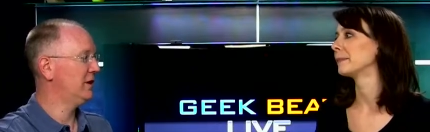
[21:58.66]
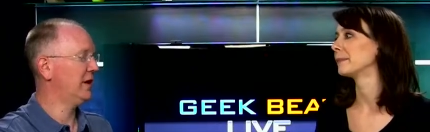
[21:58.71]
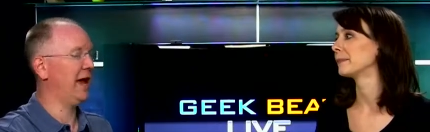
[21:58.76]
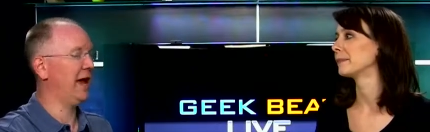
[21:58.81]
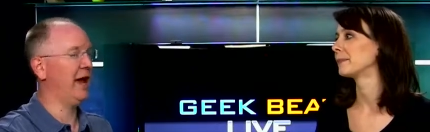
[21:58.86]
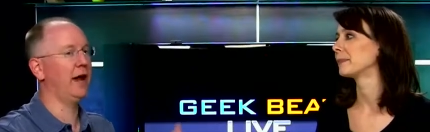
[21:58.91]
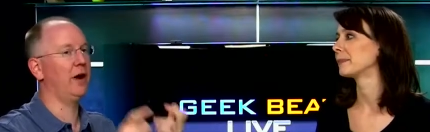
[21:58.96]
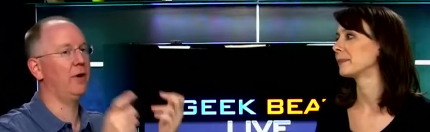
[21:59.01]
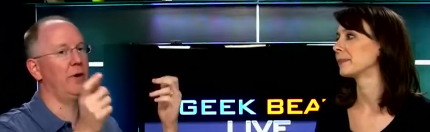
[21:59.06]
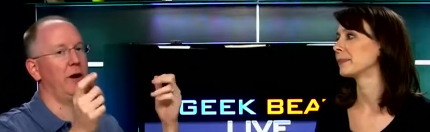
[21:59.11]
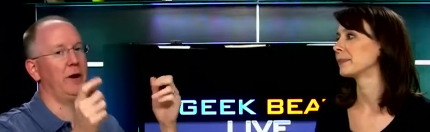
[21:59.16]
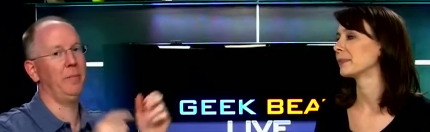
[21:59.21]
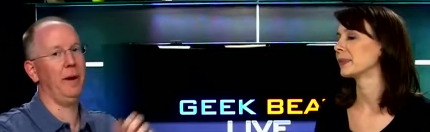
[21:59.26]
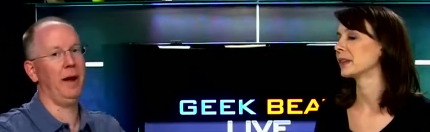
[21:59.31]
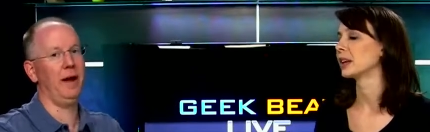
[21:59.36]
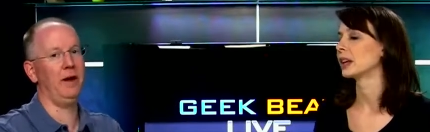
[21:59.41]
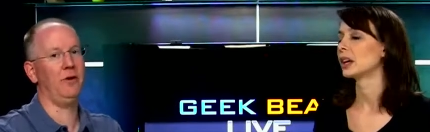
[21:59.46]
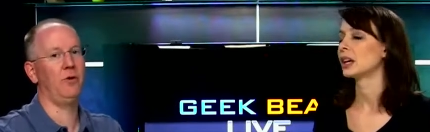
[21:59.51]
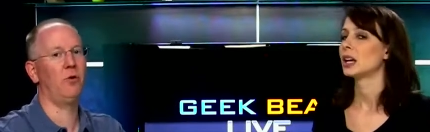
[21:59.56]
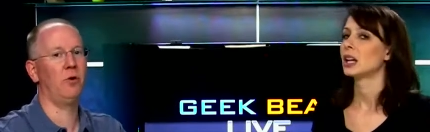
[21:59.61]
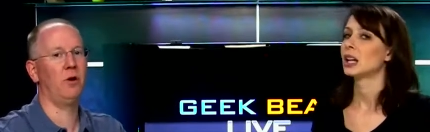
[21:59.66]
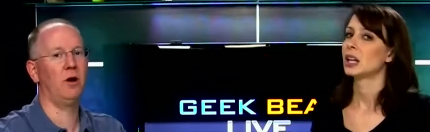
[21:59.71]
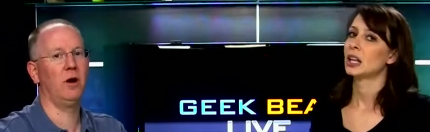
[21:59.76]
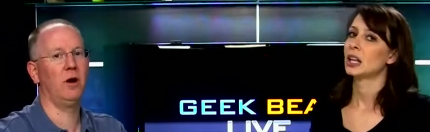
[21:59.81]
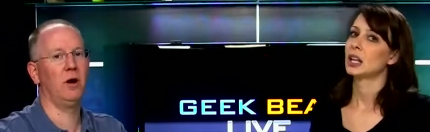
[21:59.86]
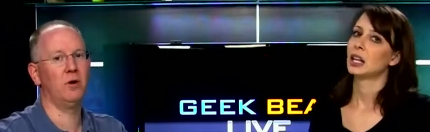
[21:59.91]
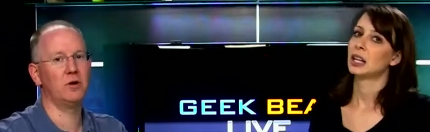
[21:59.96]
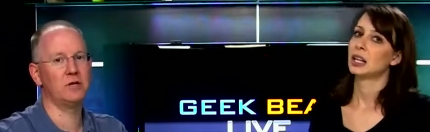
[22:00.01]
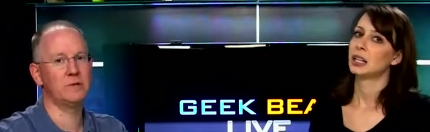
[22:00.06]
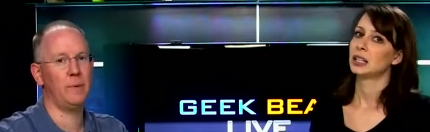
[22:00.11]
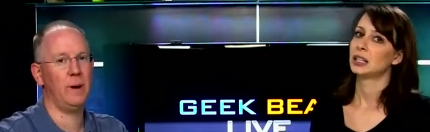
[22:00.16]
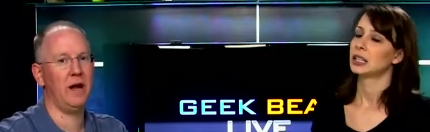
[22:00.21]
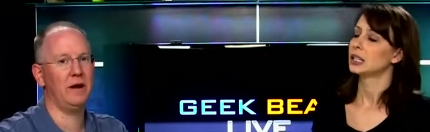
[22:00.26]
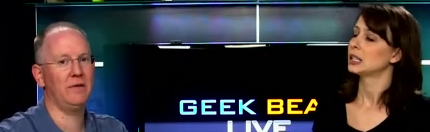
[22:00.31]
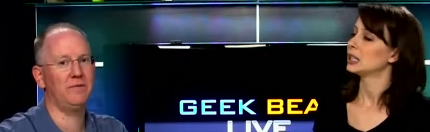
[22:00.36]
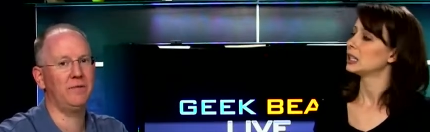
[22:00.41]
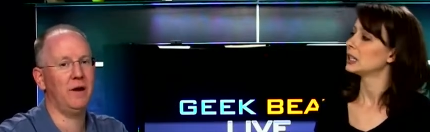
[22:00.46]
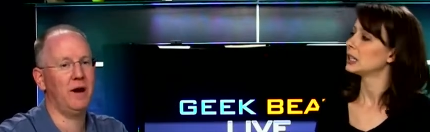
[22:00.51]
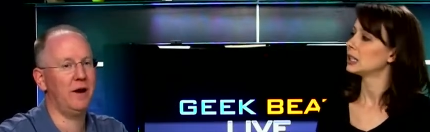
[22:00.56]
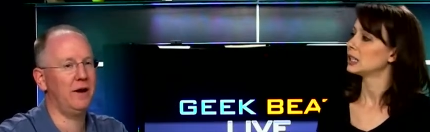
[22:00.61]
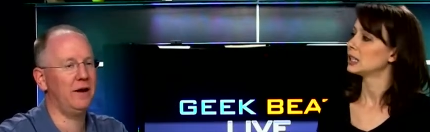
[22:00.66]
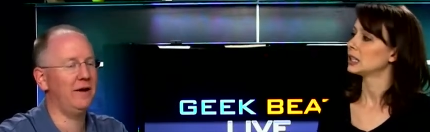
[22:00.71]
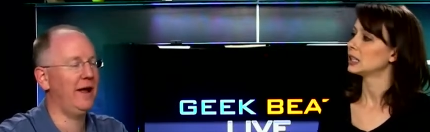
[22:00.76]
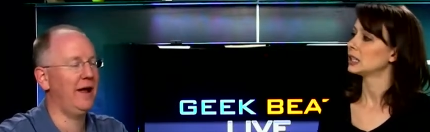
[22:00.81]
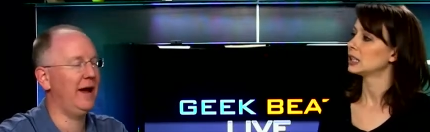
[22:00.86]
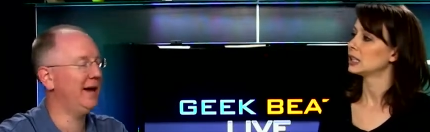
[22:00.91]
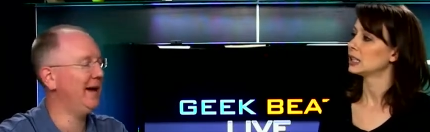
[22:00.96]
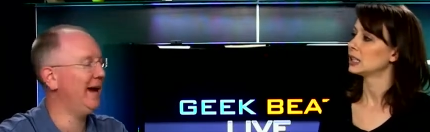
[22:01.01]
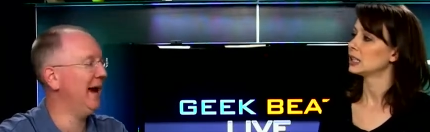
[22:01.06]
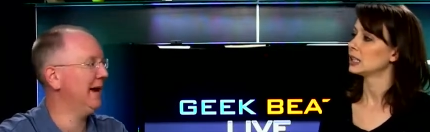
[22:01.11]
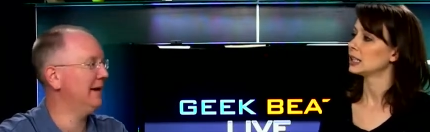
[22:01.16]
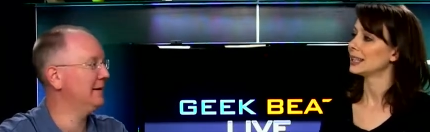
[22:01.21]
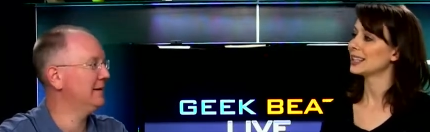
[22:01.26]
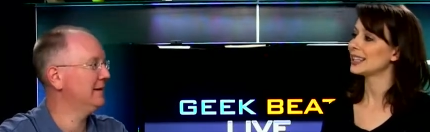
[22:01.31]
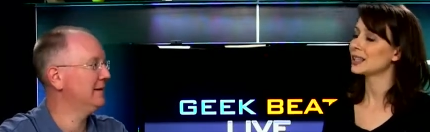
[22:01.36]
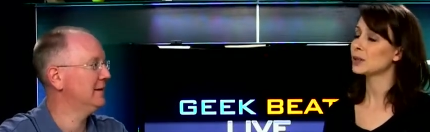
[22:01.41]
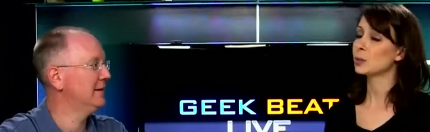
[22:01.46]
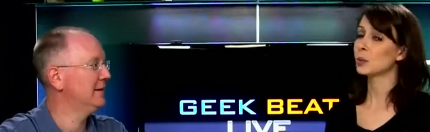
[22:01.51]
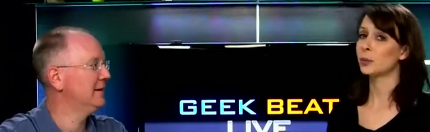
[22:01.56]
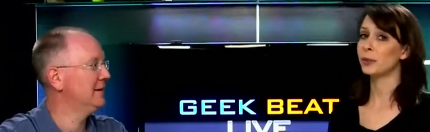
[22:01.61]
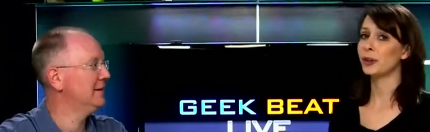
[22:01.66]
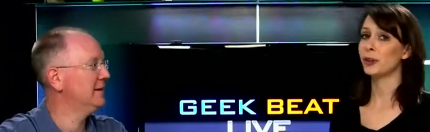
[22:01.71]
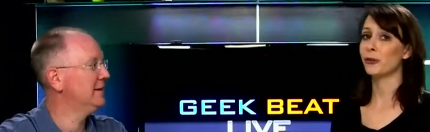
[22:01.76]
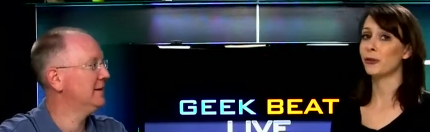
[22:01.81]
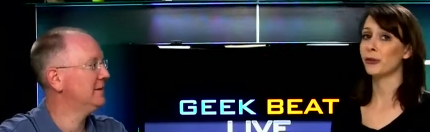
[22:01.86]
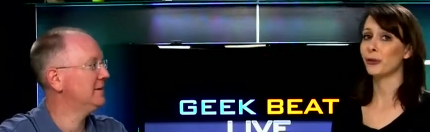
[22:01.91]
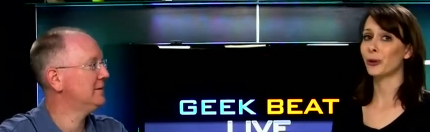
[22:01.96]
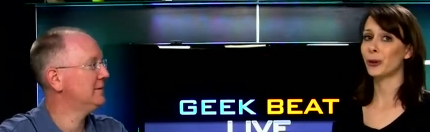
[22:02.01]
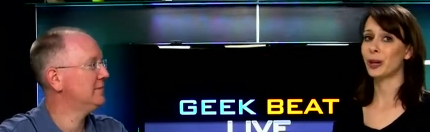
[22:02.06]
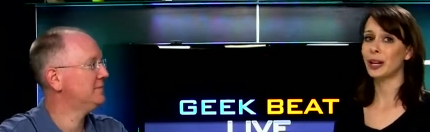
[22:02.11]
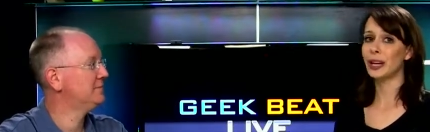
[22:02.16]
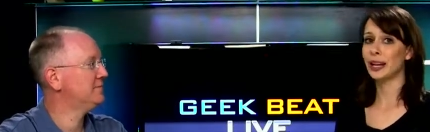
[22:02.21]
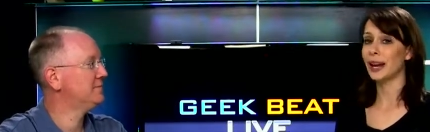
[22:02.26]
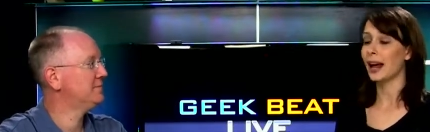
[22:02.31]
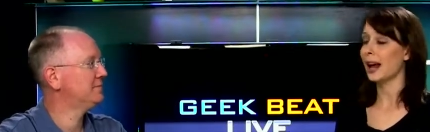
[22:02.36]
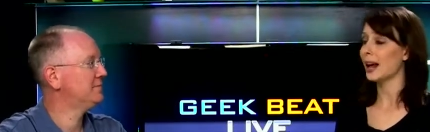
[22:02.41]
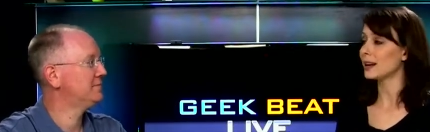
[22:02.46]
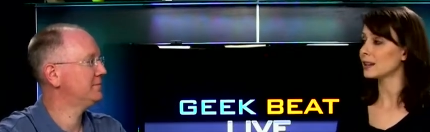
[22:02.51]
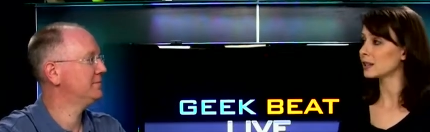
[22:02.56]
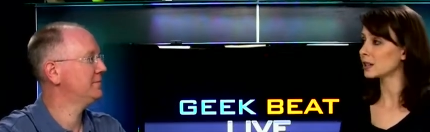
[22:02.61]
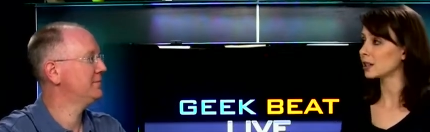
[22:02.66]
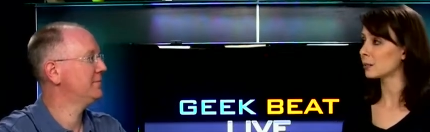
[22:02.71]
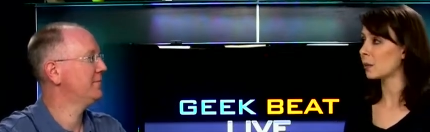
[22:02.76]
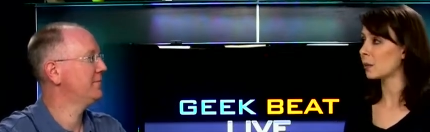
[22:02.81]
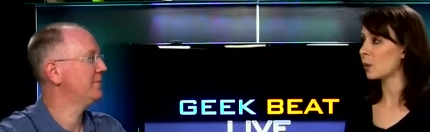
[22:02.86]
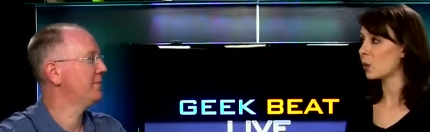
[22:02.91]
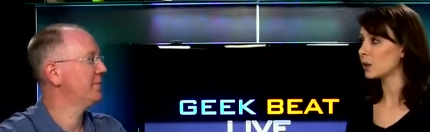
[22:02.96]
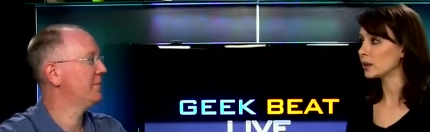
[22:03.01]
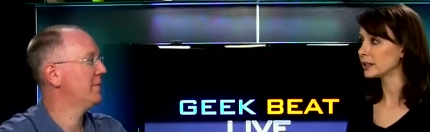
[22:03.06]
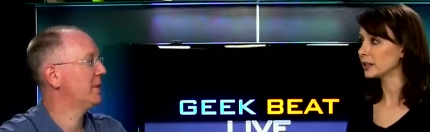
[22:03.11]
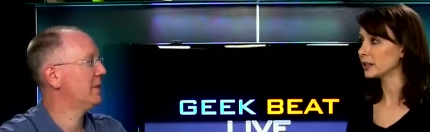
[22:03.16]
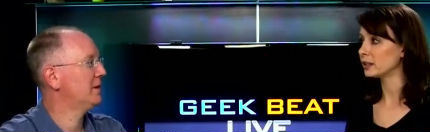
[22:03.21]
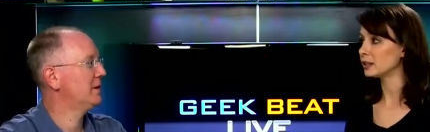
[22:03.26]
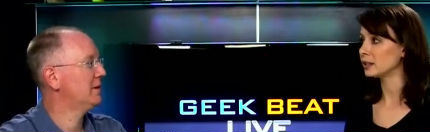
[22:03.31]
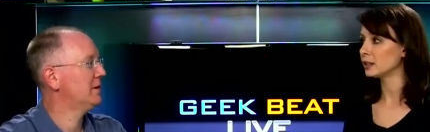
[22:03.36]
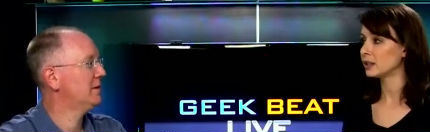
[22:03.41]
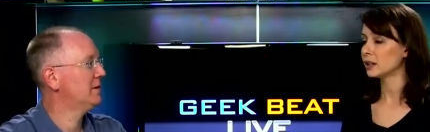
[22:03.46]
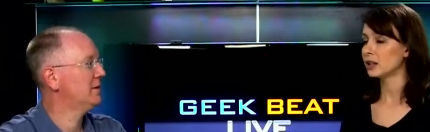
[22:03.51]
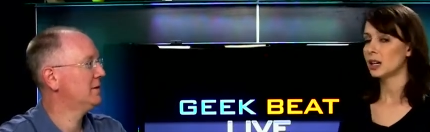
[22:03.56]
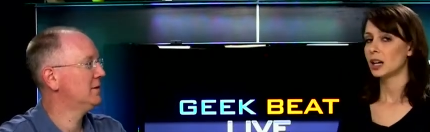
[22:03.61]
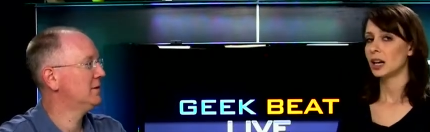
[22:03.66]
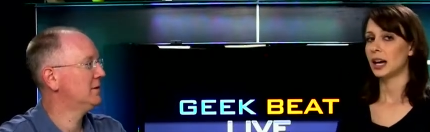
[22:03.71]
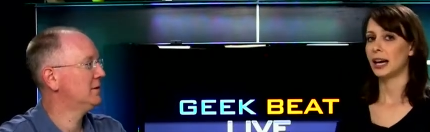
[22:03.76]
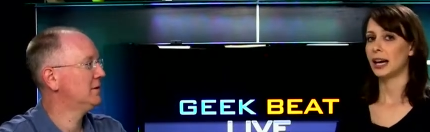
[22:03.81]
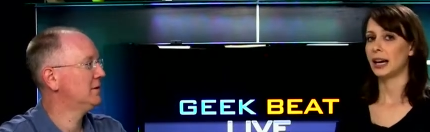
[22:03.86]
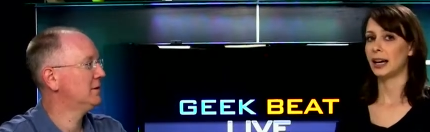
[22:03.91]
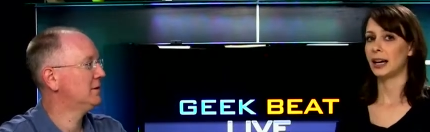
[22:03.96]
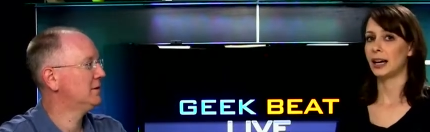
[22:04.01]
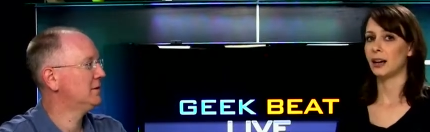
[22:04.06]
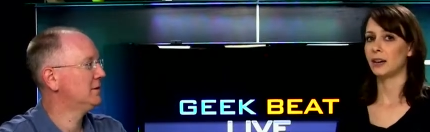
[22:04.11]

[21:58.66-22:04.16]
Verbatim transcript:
Speaker 1: can't get rid of Pandora or Spotify or any of that yet.
Speaker 2: This will be free and ad supported. Uh,